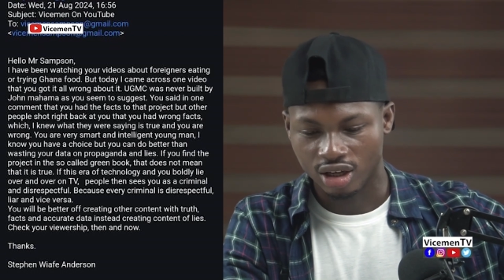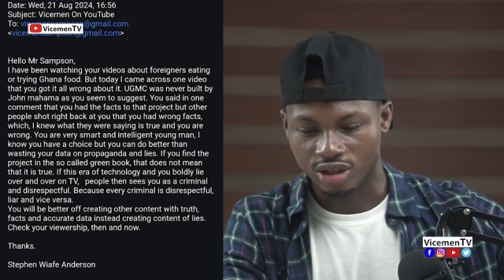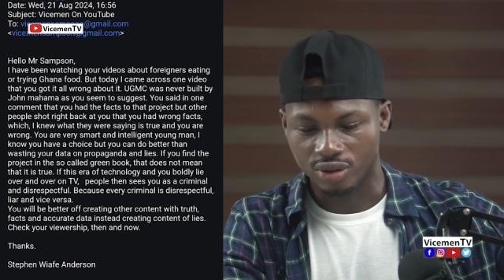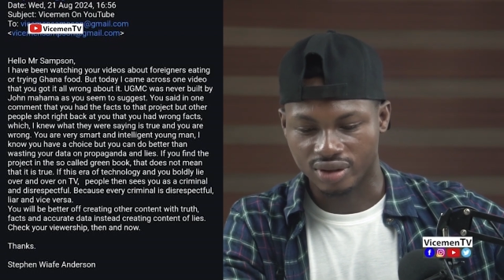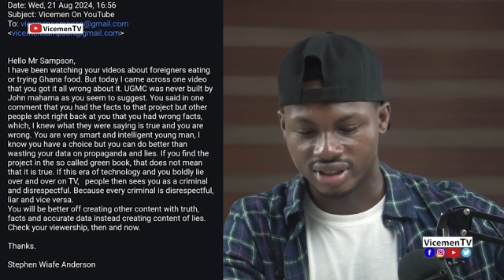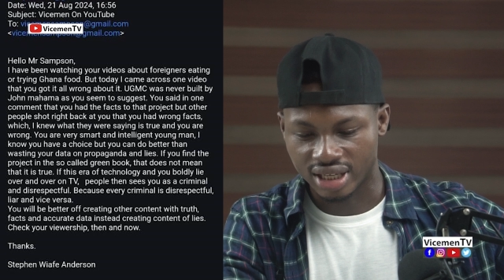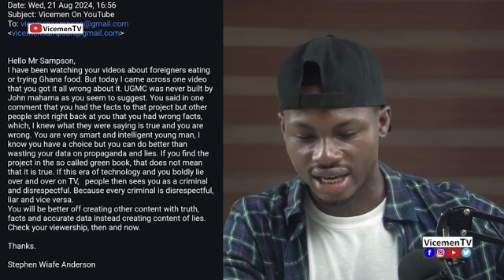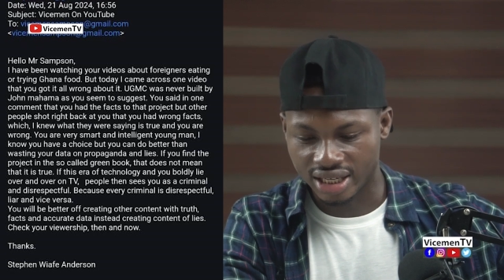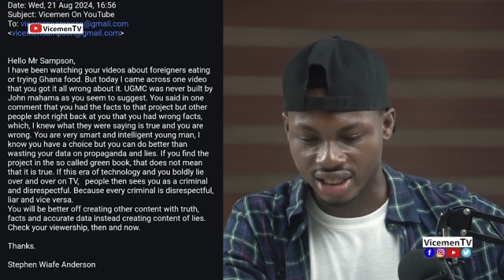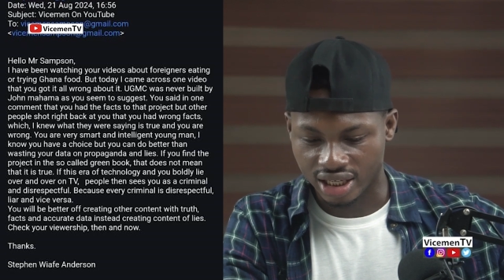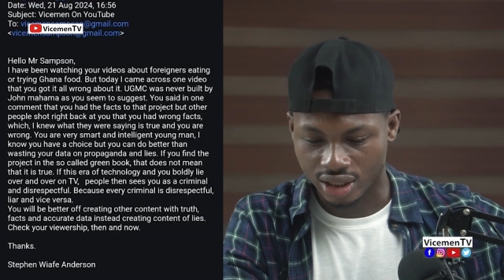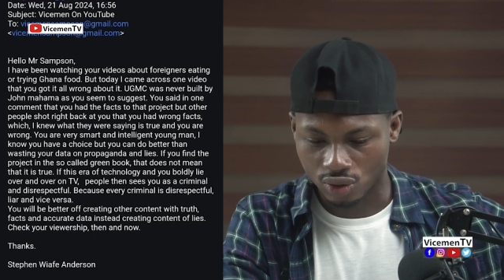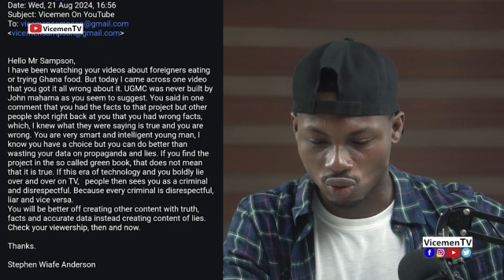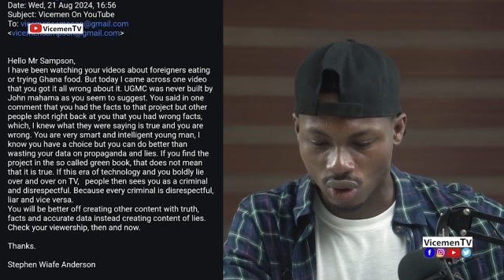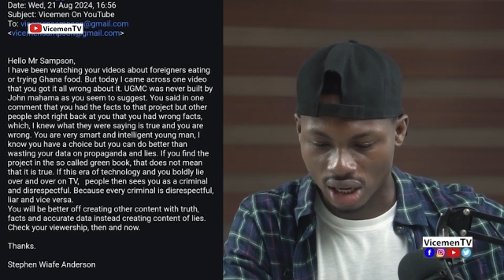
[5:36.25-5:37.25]
You said
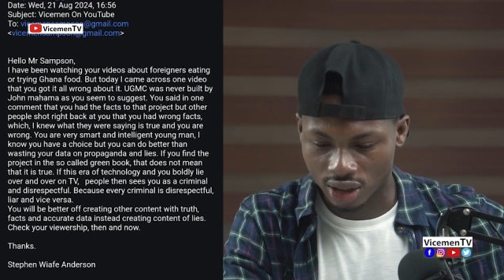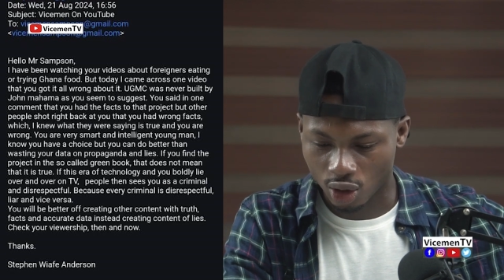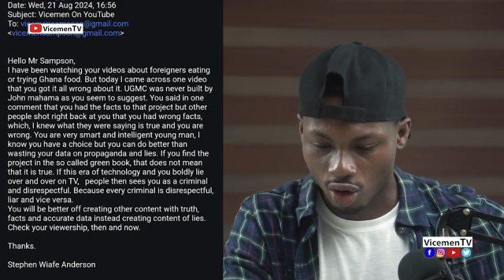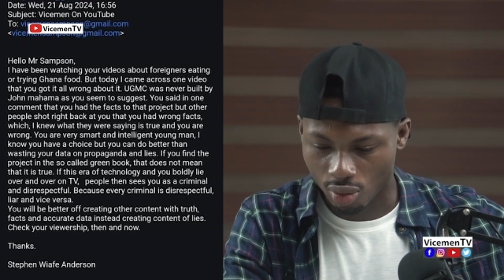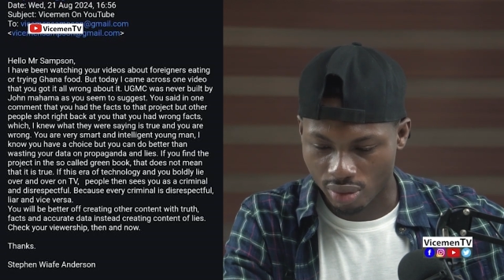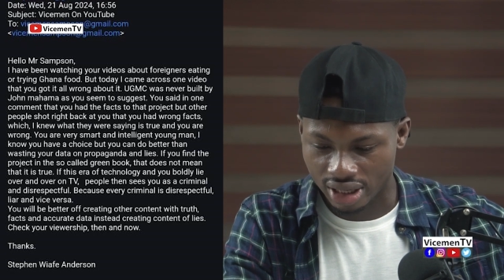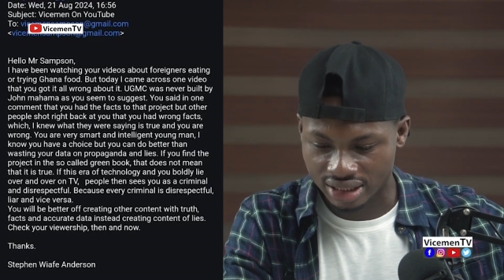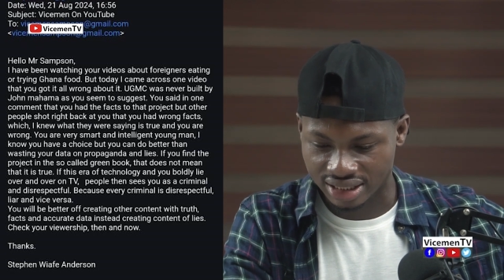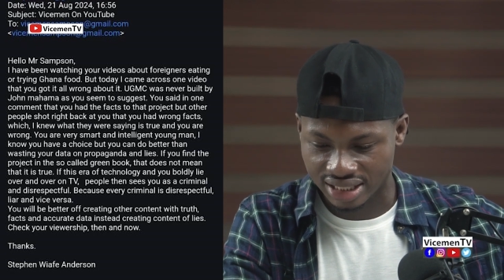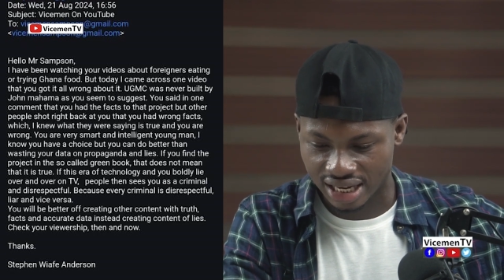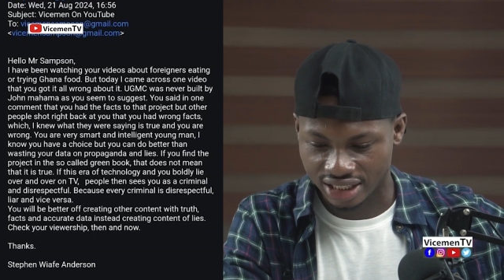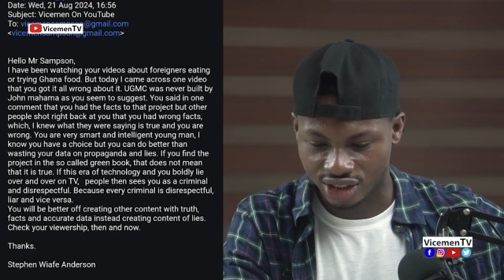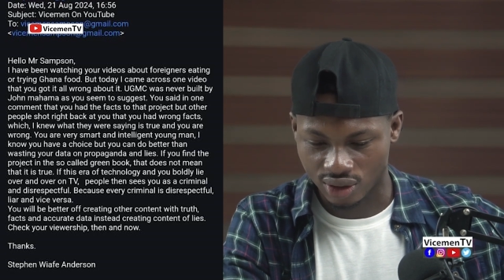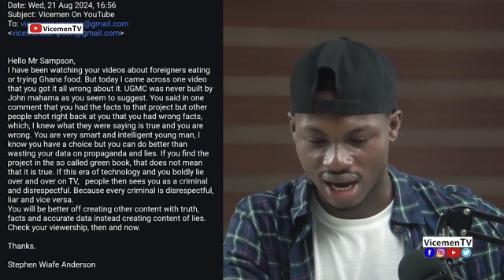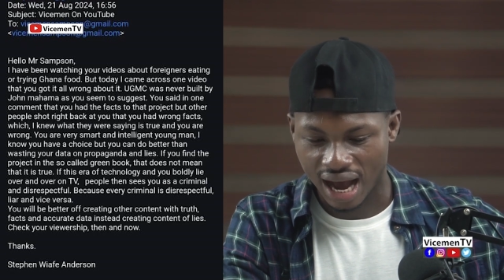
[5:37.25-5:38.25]
in one comment
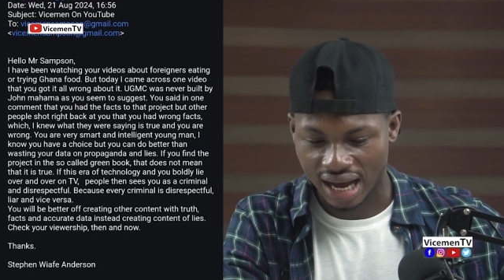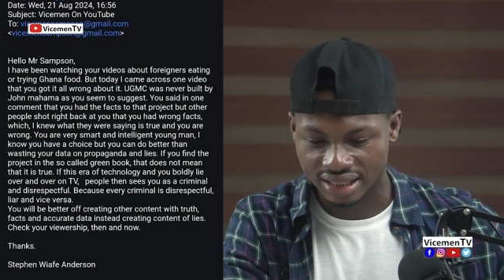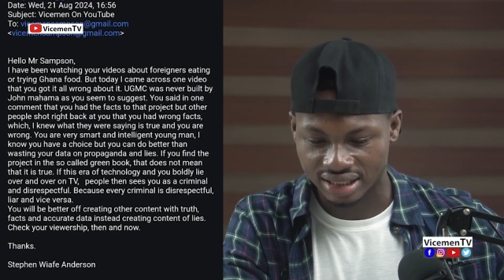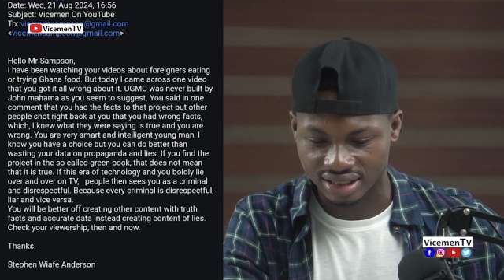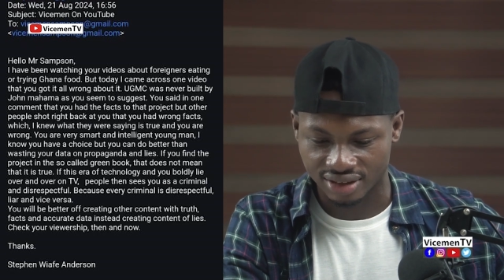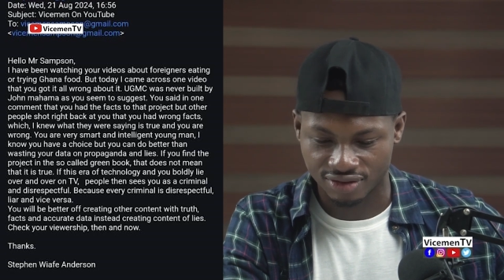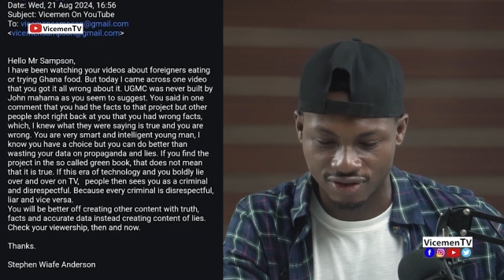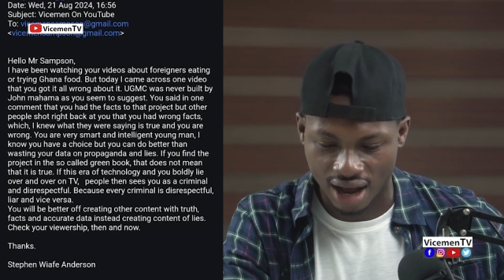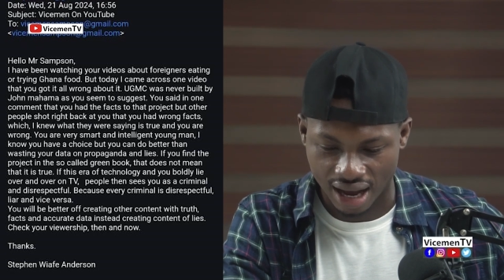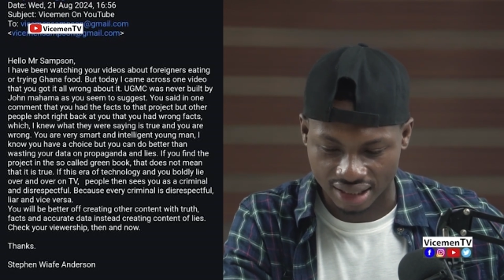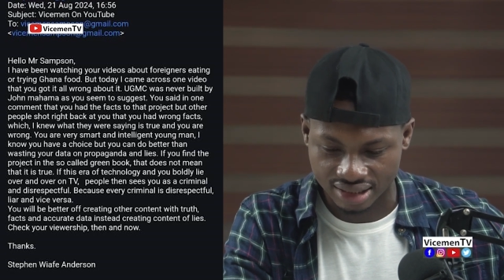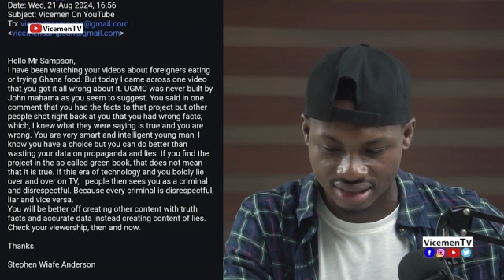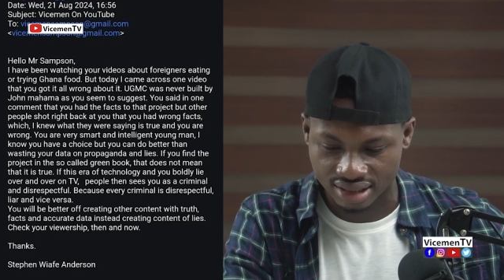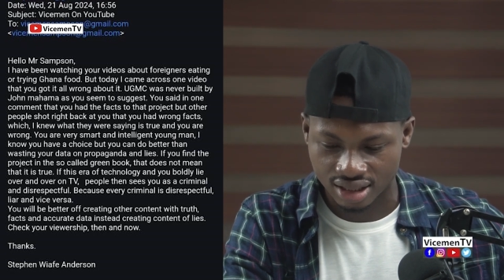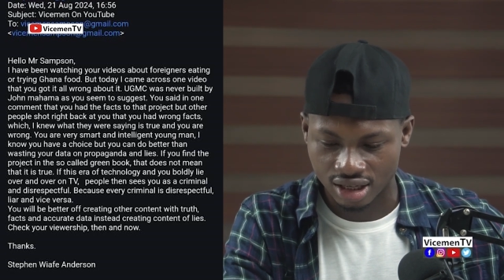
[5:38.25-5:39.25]
that you had the
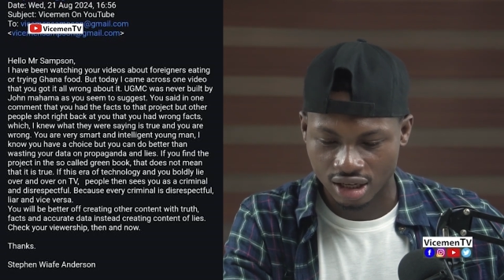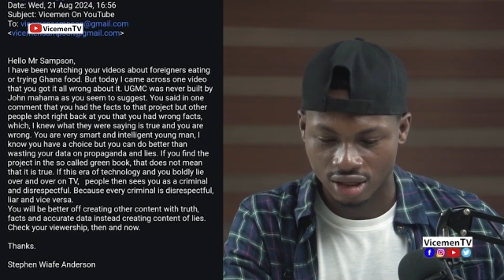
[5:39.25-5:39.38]
facts